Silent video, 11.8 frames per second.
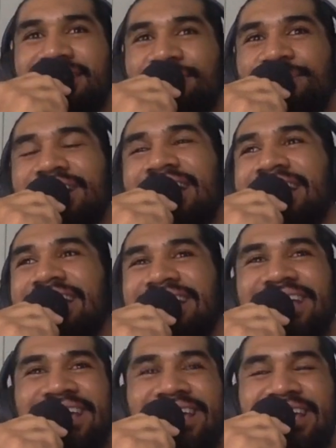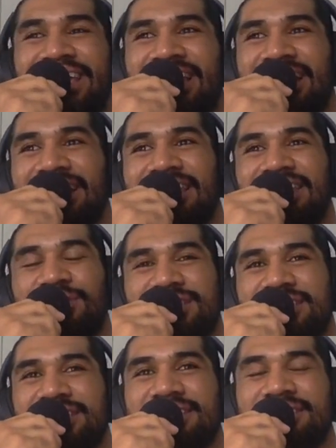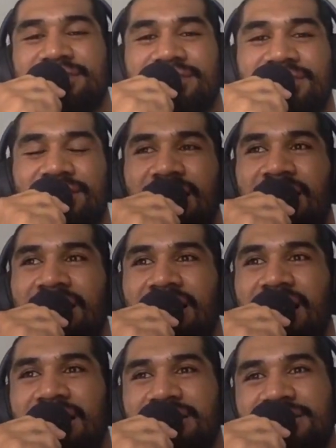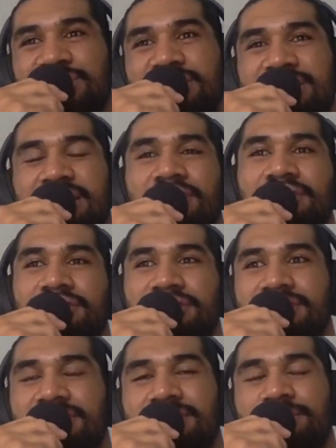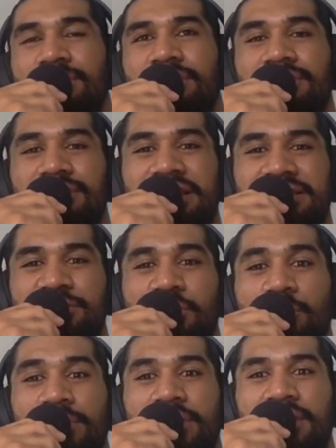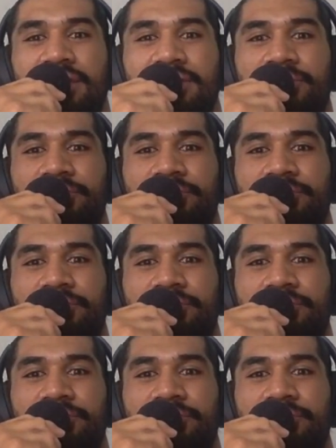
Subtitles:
But yeah, it was just I enjoyed Southland because it taught me.